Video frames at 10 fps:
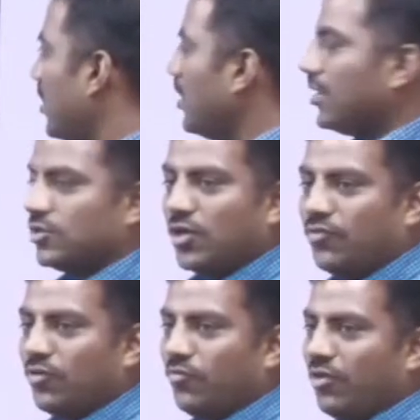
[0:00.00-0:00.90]
So if
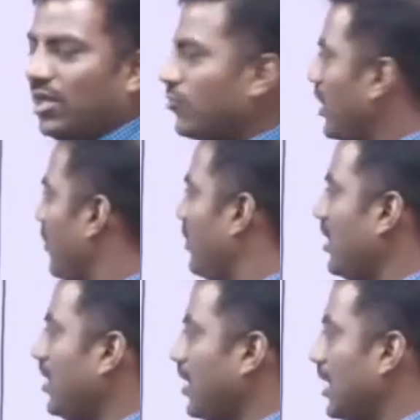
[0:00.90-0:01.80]
you fill 21
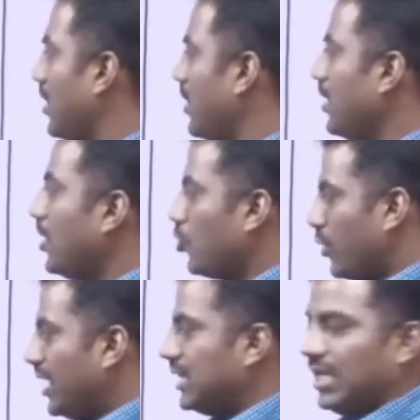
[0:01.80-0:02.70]
here,
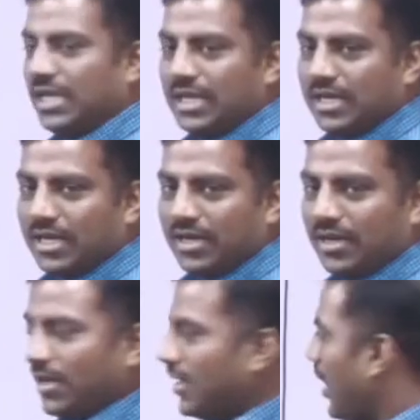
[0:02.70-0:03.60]
23 here,
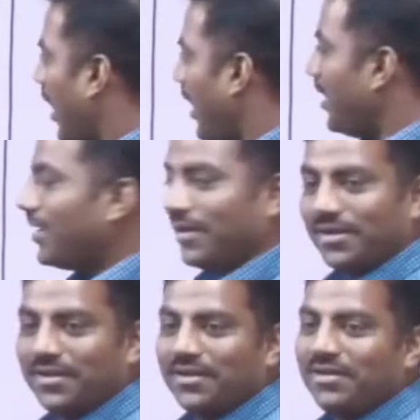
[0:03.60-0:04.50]
and
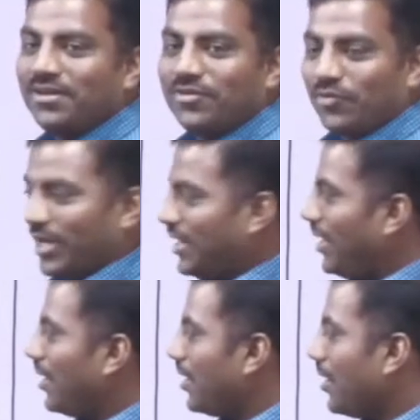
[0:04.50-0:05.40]

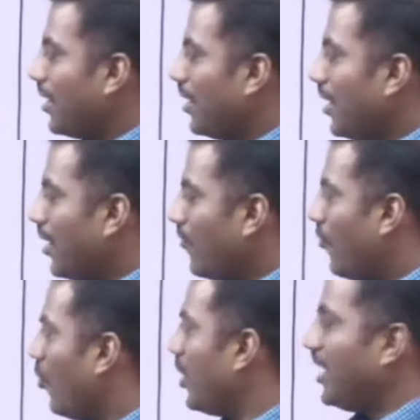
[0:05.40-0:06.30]

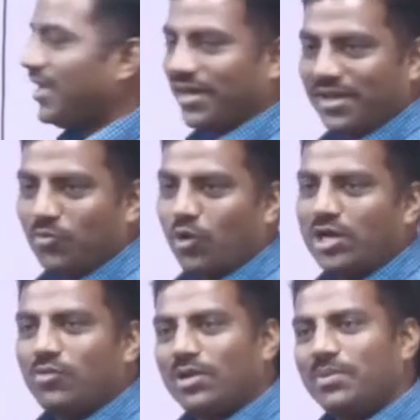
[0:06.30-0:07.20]
24 here, what
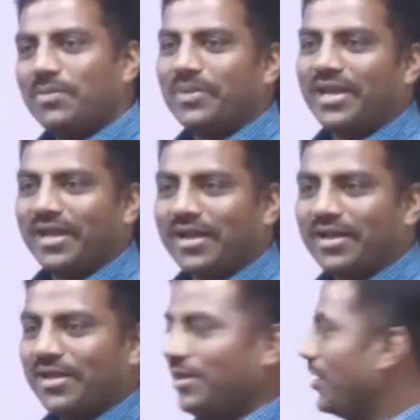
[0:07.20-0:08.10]
will be remaining?
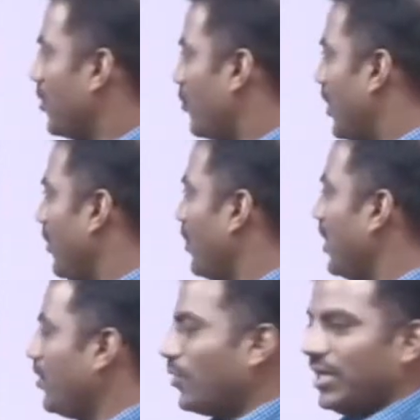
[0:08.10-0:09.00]
21,
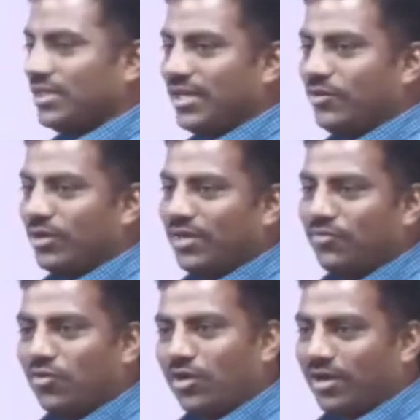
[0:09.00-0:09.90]
23,
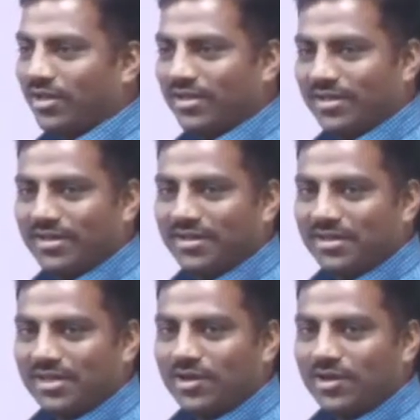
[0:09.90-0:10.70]
24. Yeah,